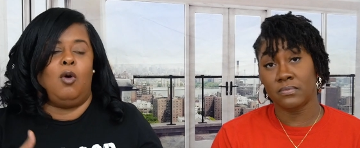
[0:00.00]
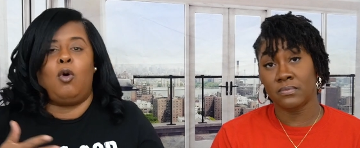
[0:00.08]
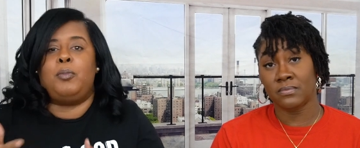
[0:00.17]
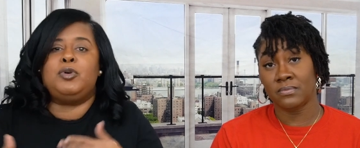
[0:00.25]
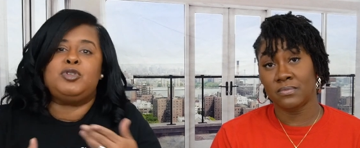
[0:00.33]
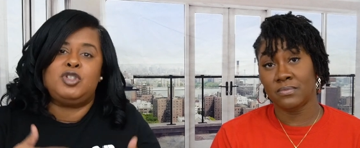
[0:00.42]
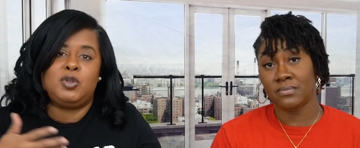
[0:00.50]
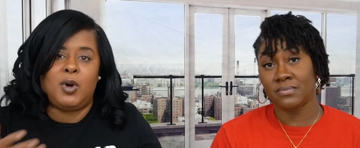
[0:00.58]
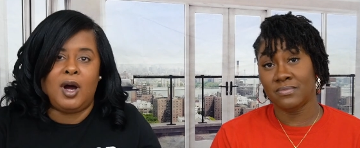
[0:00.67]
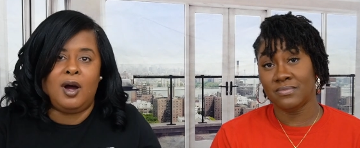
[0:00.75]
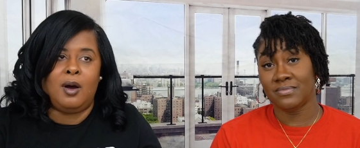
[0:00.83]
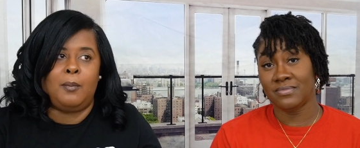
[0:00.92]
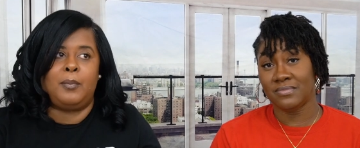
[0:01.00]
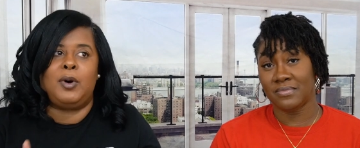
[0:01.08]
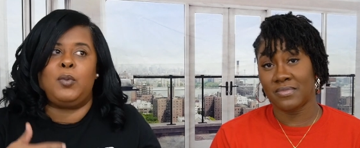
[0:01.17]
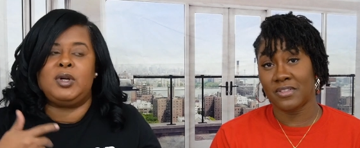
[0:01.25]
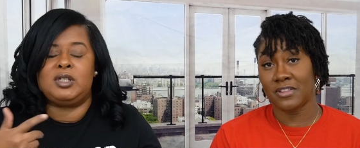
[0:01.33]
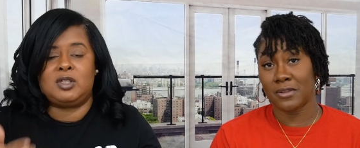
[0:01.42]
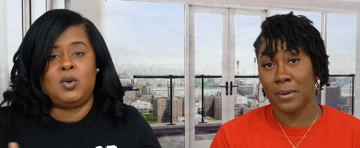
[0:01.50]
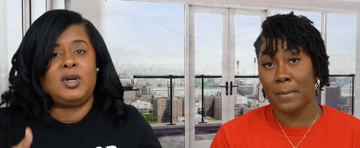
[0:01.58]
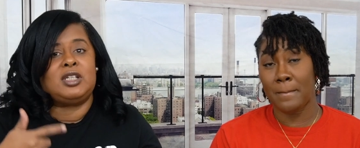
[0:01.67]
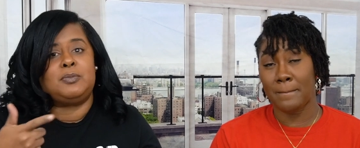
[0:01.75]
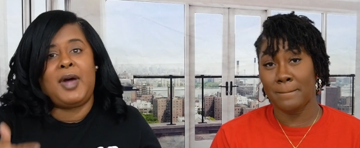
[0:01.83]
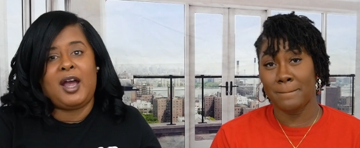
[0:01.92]
Speaker 1: or boost you up, but what it's
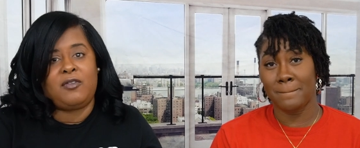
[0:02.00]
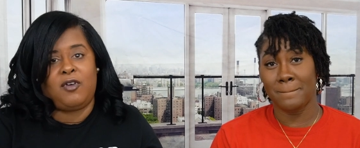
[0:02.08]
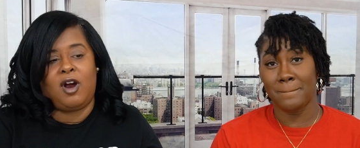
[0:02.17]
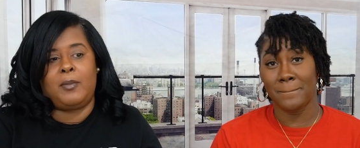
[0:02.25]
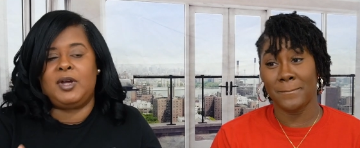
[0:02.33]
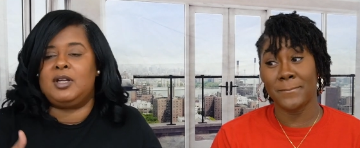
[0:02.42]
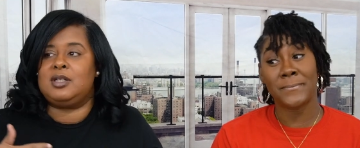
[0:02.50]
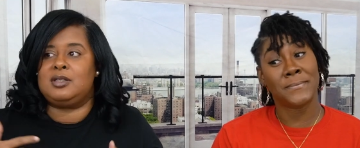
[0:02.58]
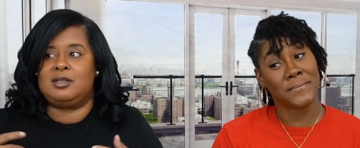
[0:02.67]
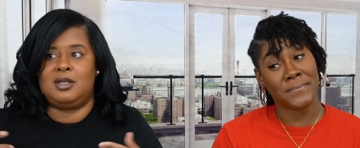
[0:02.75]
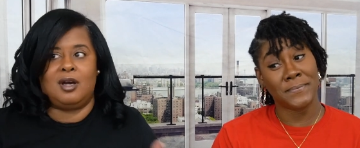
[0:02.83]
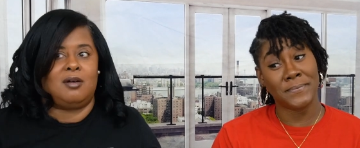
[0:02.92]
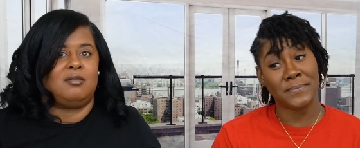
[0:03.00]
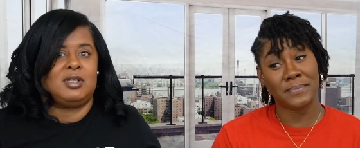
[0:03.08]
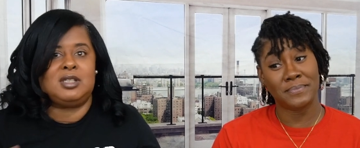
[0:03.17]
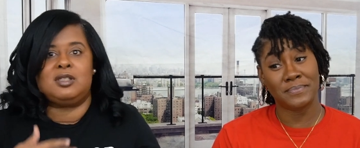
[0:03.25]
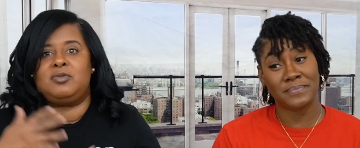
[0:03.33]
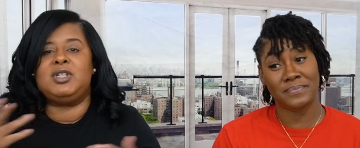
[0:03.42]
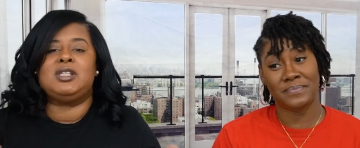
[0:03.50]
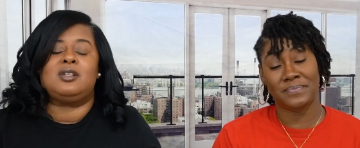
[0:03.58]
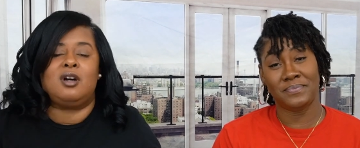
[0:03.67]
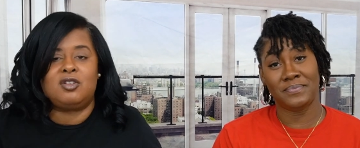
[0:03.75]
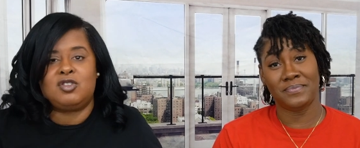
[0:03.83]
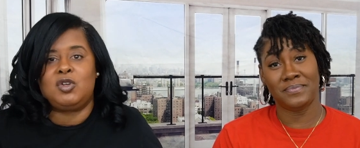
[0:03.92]
doing is backfiring because mm. now this is
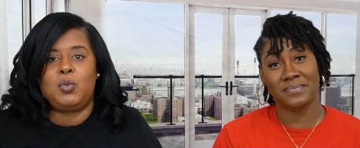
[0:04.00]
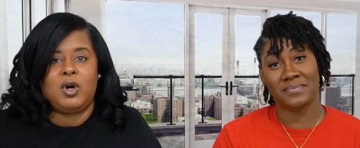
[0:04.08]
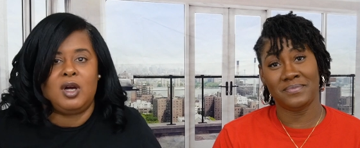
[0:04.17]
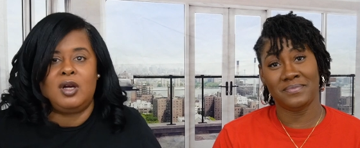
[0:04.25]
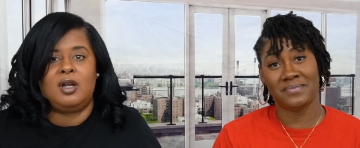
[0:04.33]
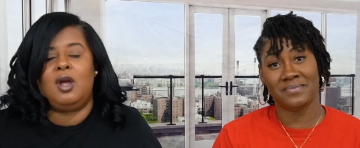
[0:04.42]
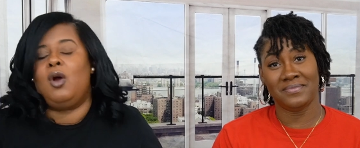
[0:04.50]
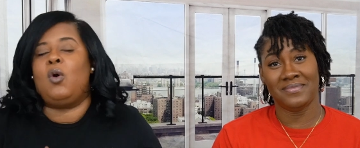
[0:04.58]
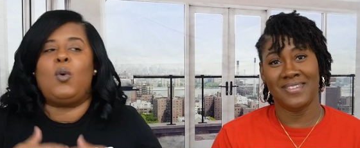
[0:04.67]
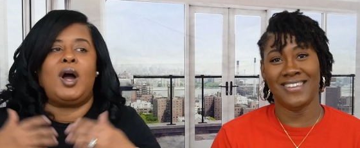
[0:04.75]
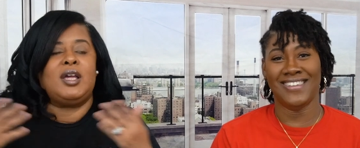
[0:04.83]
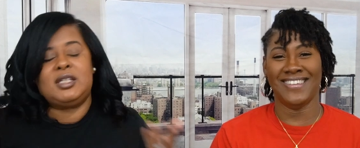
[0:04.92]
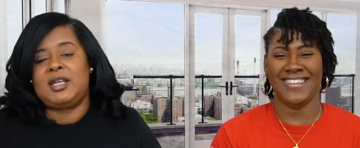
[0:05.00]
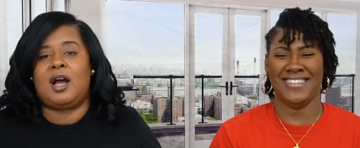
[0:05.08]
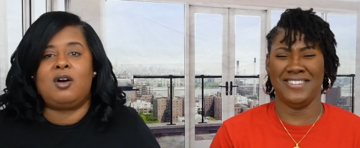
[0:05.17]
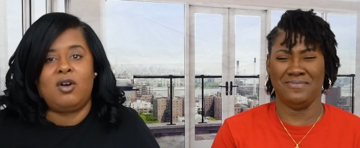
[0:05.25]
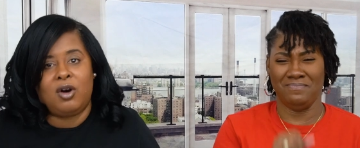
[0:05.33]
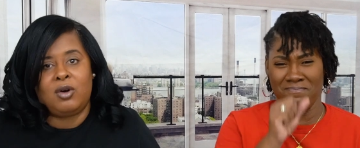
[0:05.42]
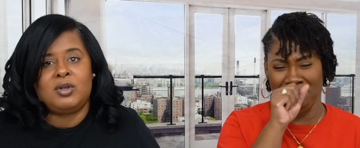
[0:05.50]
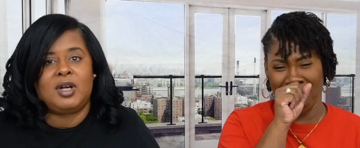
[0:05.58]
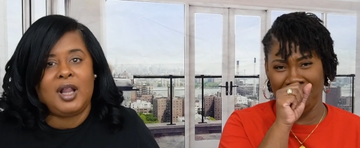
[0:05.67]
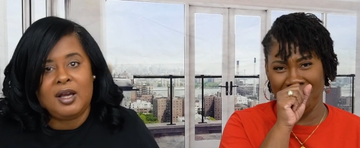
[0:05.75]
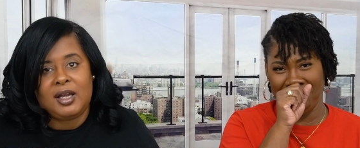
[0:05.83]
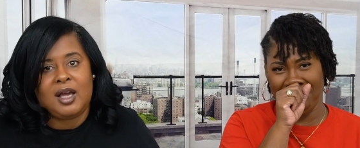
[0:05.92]
reason one hundred and one why he's not going to go
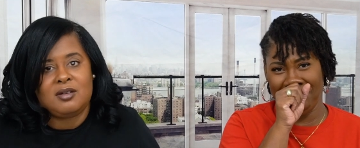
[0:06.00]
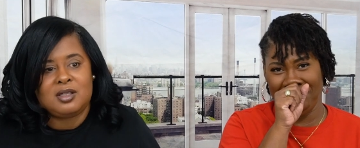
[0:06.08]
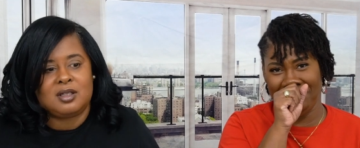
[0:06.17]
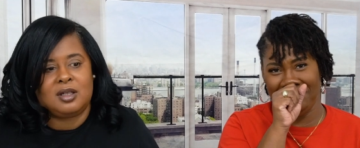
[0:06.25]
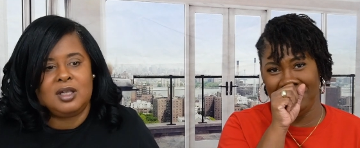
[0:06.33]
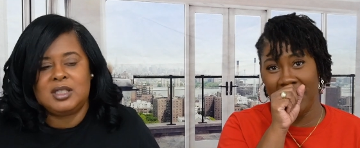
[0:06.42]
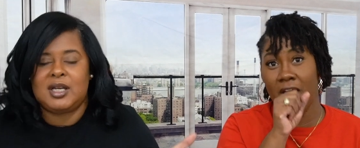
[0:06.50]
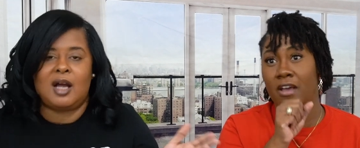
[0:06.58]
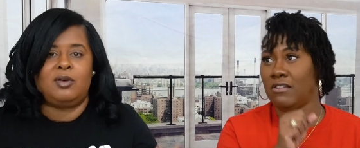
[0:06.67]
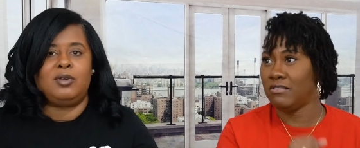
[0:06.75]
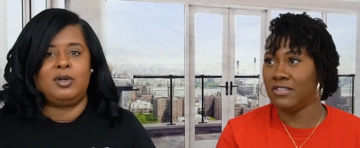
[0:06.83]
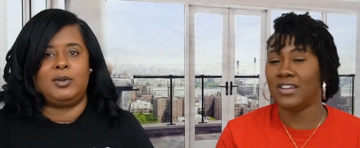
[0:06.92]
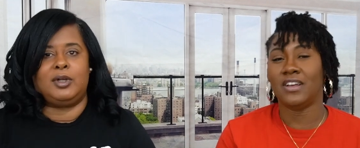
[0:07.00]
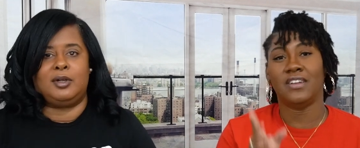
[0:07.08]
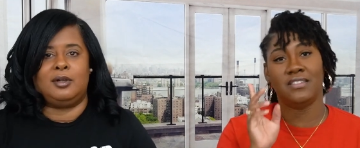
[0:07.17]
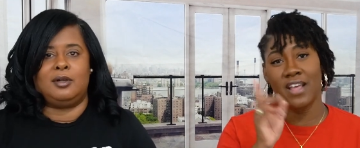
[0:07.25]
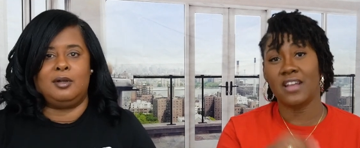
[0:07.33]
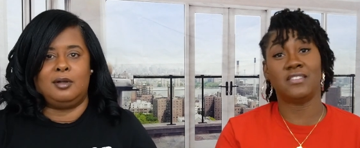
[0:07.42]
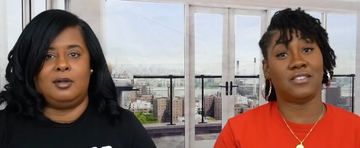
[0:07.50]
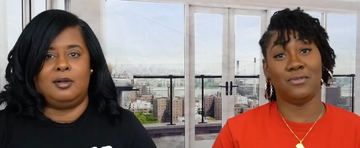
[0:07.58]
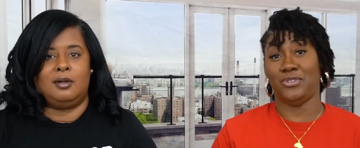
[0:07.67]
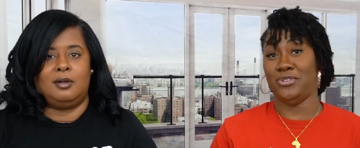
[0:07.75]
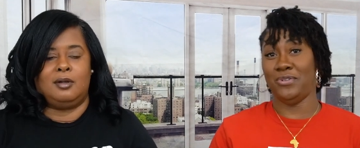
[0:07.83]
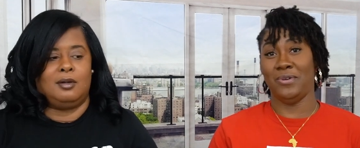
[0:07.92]
to counseling. He's not going to do it. That is
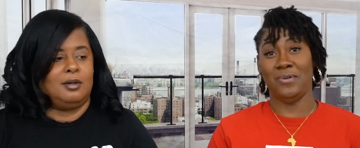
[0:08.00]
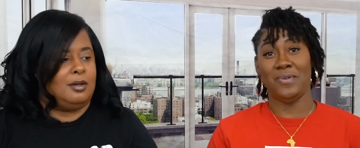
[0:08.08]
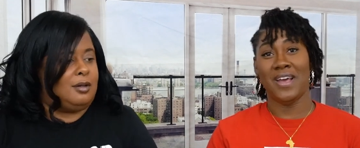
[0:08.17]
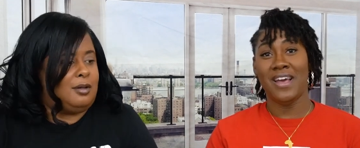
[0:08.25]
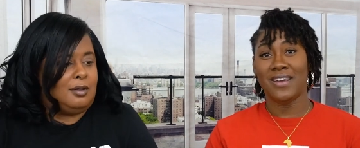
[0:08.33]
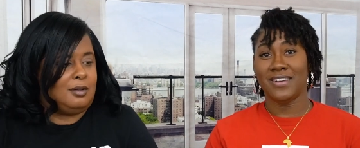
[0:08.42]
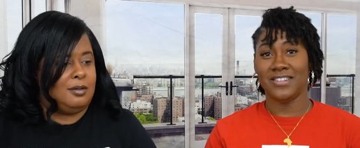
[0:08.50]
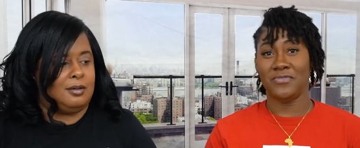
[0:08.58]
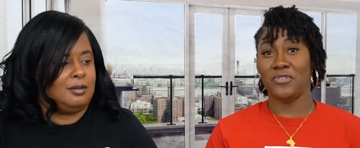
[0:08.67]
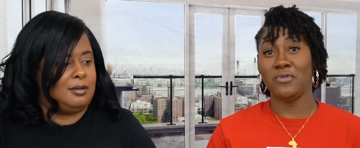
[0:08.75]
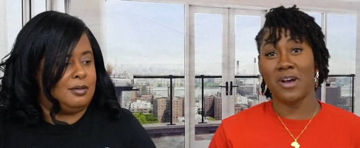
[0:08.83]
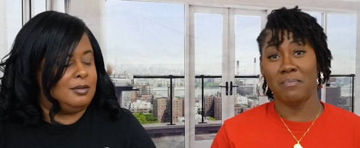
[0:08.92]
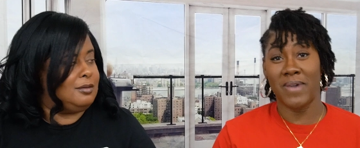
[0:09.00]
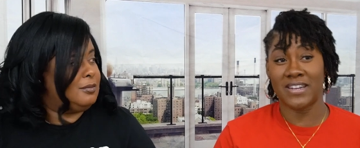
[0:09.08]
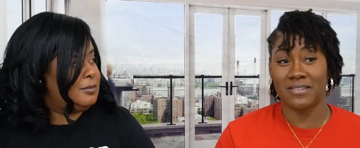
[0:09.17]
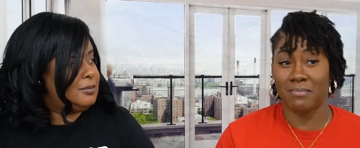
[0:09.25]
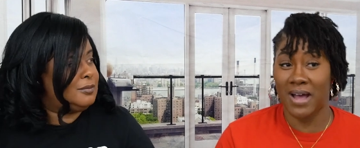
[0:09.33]
so true. Because if you come back to